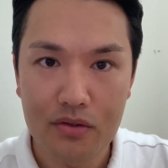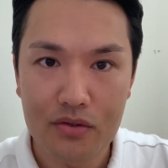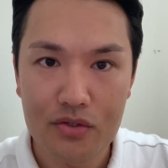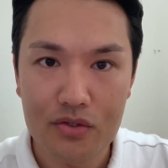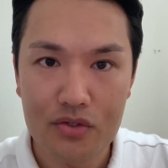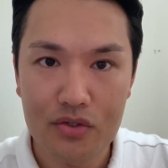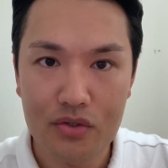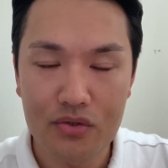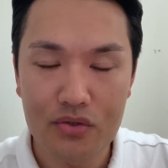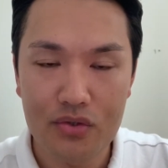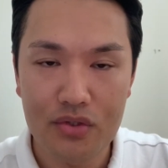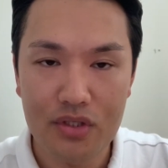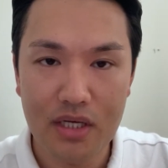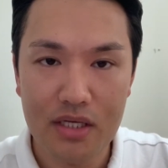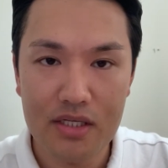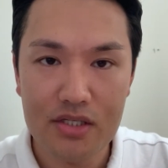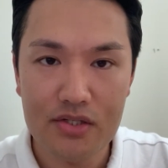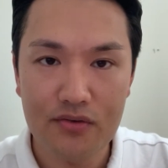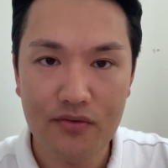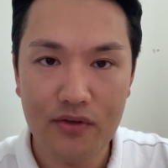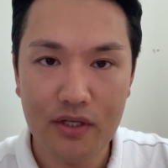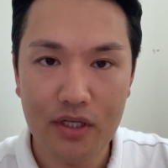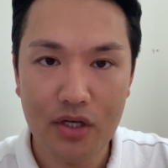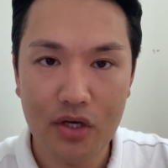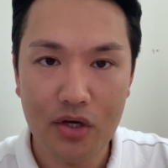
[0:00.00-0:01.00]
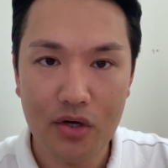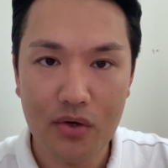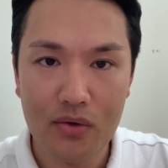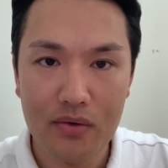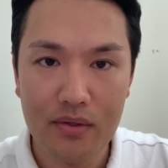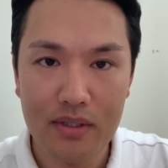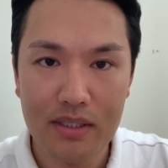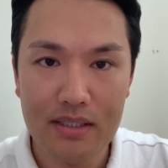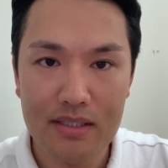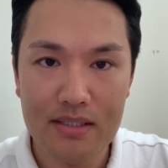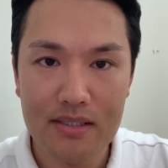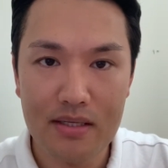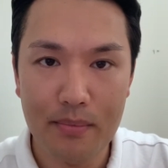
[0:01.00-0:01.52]
So today's video
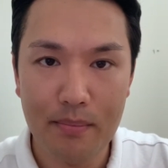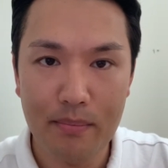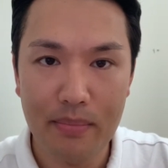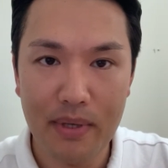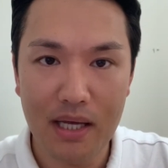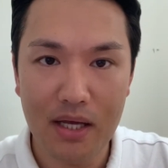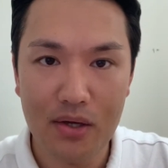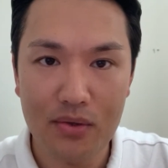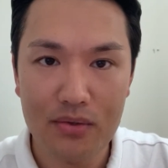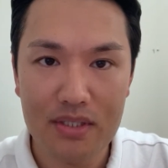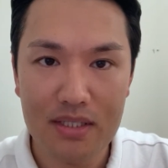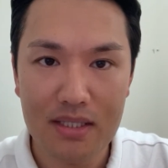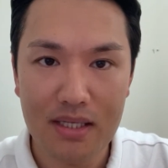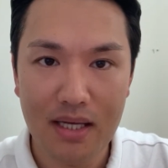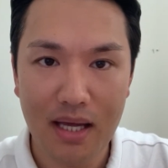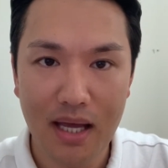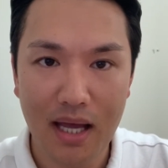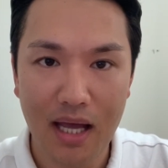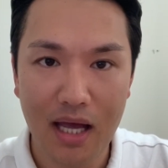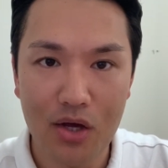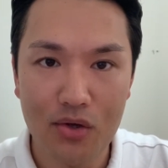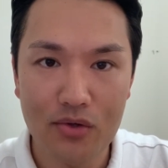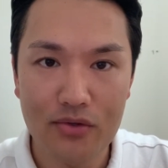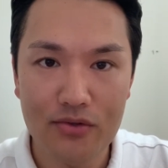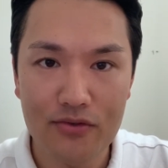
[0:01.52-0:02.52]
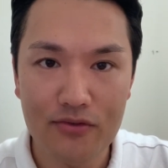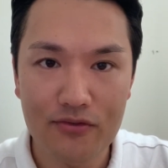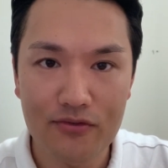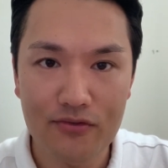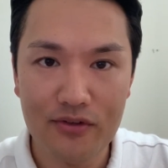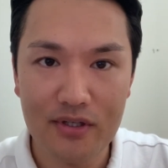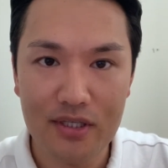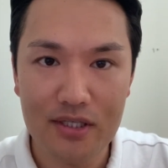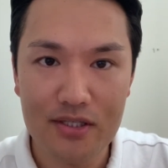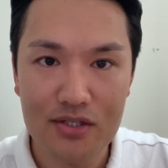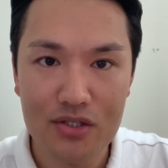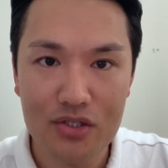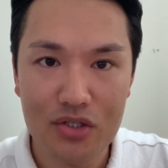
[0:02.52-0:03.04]
is about how to
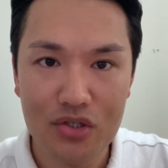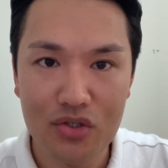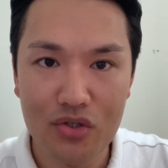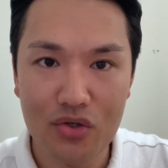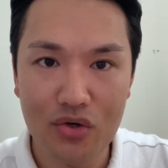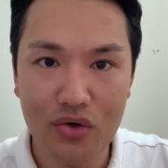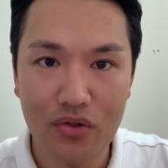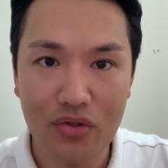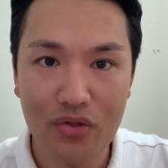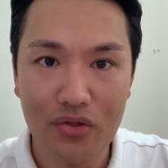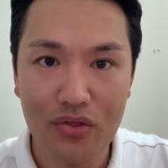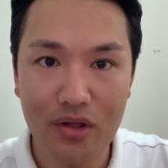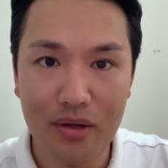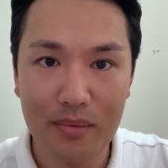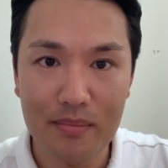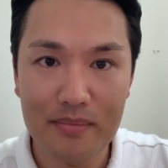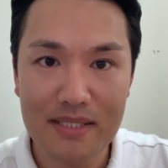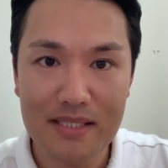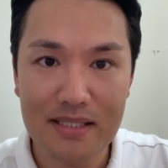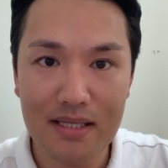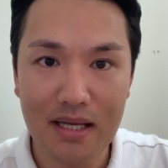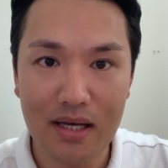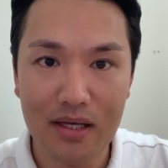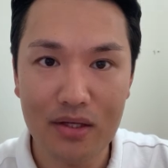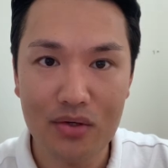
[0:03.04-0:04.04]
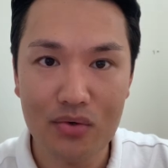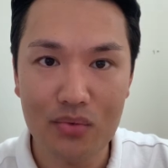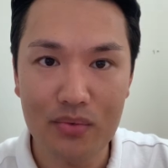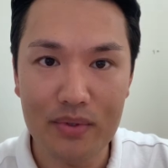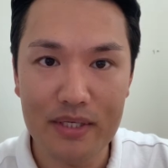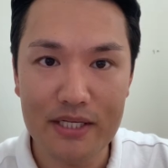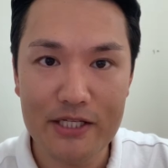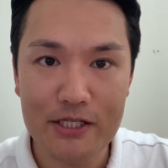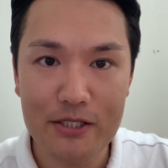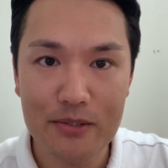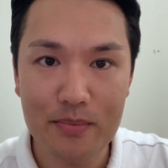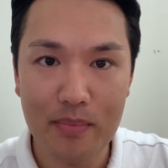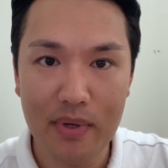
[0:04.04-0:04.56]
fix your thumb side
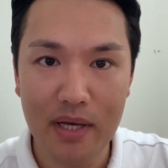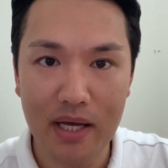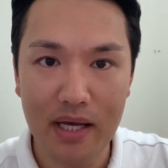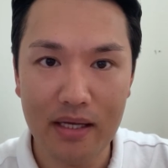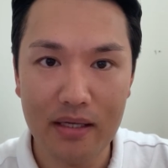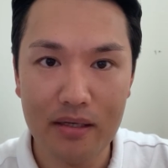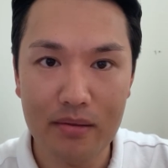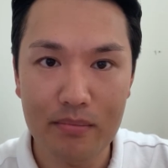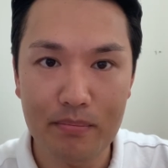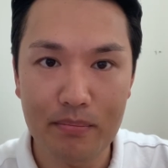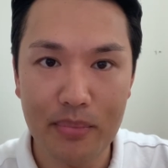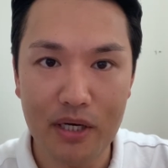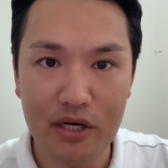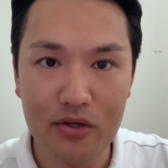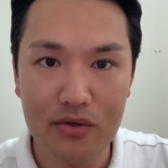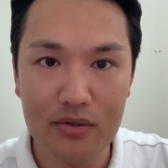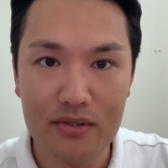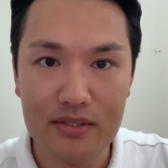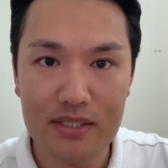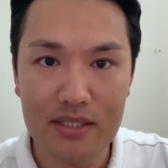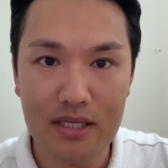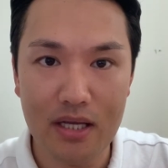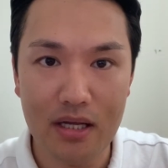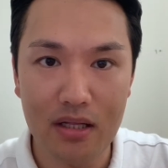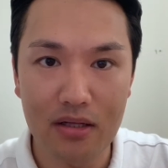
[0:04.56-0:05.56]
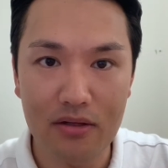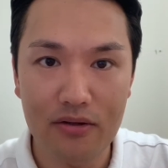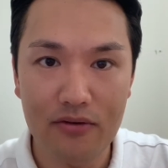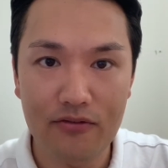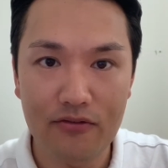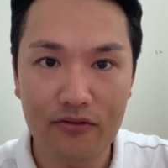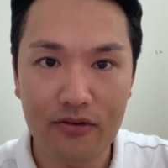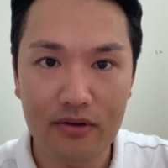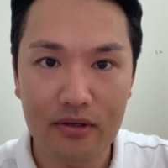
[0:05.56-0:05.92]
wrist pain by yourself.